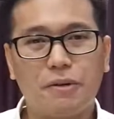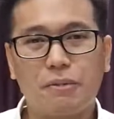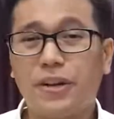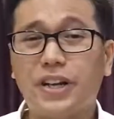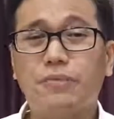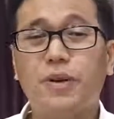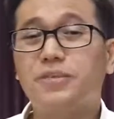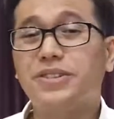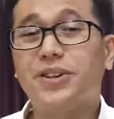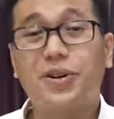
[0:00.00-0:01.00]
Merriam
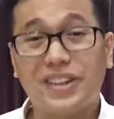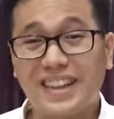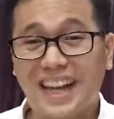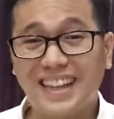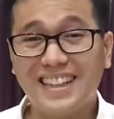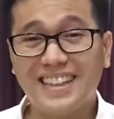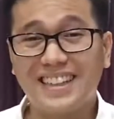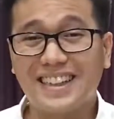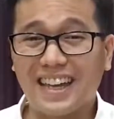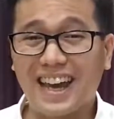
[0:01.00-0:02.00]
Webster Online
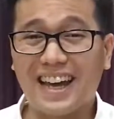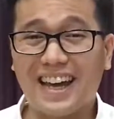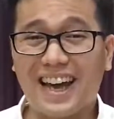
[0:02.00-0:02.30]
uh,